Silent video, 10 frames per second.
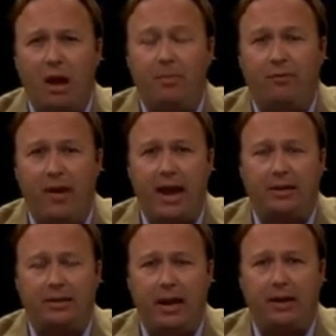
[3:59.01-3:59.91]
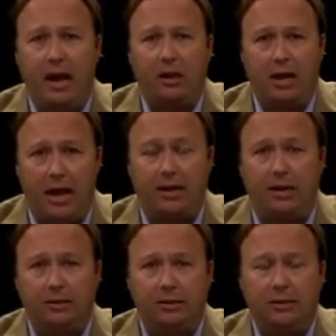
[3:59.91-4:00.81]
of the fact that Al
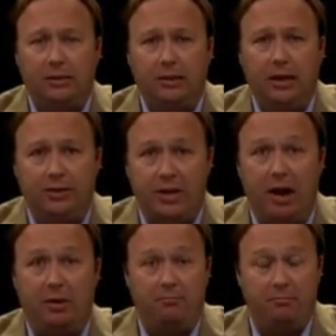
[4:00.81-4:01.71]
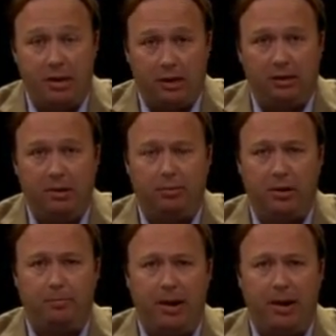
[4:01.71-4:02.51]
Qaeda uh, is now admittedly being put into